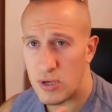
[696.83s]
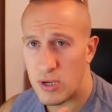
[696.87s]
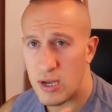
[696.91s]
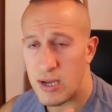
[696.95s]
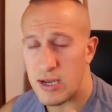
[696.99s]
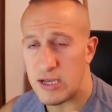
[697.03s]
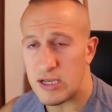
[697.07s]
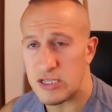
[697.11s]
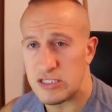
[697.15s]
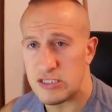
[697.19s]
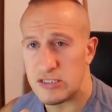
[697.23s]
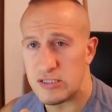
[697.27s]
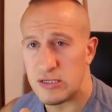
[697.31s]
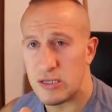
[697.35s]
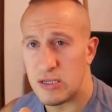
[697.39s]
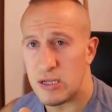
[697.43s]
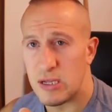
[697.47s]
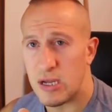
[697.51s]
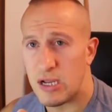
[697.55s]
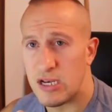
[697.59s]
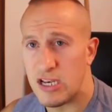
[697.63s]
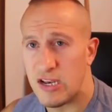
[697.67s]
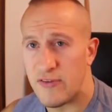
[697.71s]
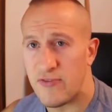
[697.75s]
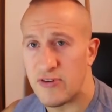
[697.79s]

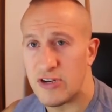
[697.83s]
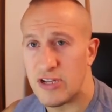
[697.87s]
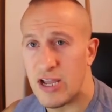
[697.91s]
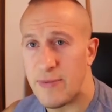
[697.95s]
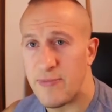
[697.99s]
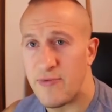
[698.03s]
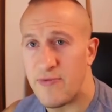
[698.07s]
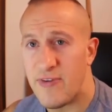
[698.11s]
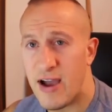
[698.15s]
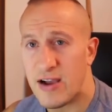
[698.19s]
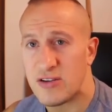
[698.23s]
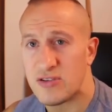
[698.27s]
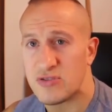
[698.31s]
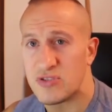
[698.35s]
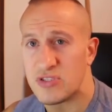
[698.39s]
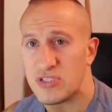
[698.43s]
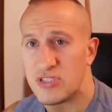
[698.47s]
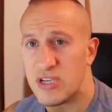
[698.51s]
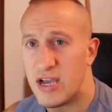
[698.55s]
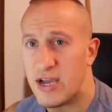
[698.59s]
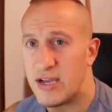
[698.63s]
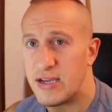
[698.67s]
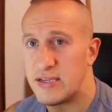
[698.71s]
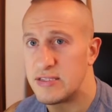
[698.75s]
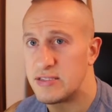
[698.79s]
a different type of
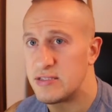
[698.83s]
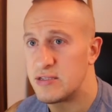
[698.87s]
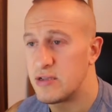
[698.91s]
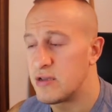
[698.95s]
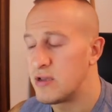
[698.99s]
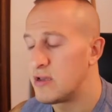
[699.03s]
exercise.